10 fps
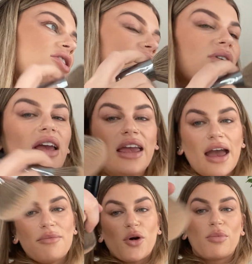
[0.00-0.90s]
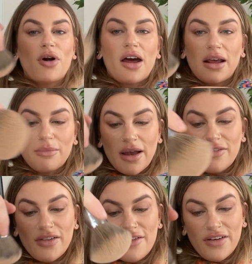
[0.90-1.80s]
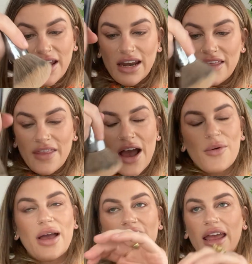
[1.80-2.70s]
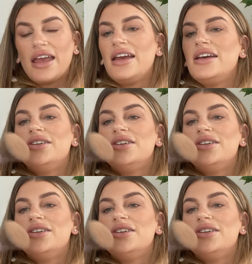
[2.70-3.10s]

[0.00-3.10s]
You can get more product by fluffing it in that way.